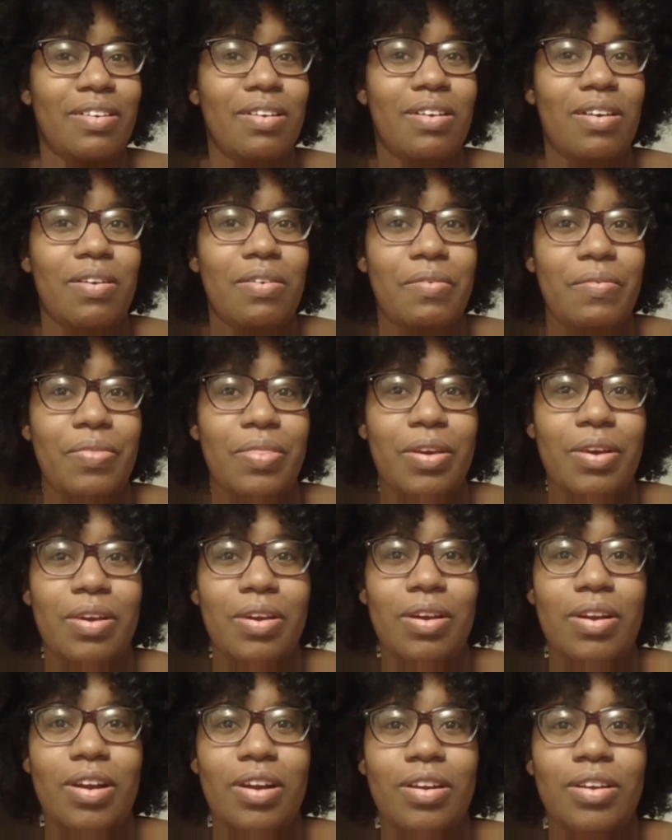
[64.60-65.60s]
on
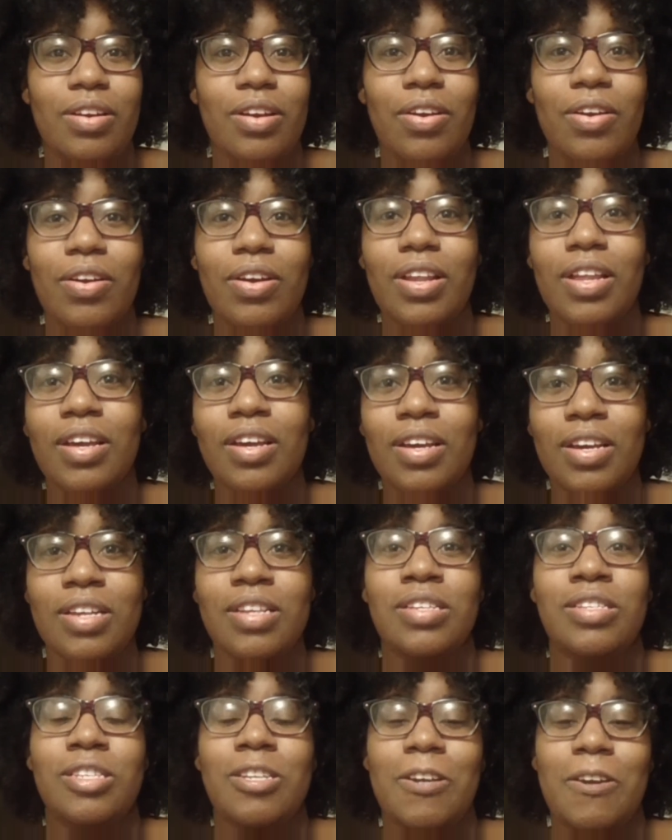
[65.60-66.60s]
their curling
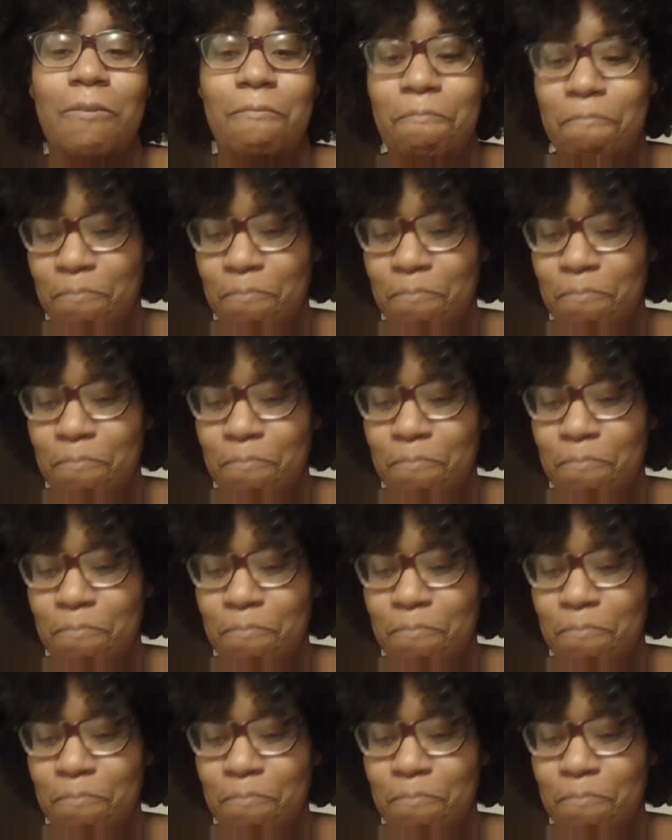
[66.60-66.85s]
custard?